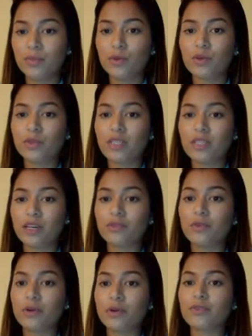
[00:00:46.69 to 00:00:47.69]
We would take
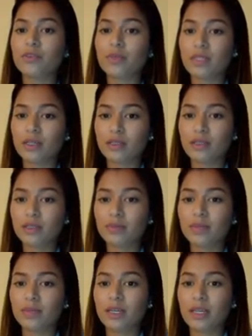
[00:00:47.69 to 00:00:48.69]
4 from 6
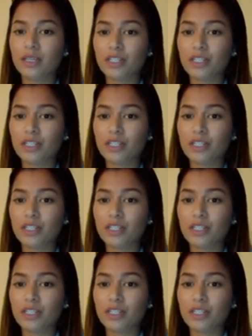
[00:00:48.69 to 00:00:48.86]
and get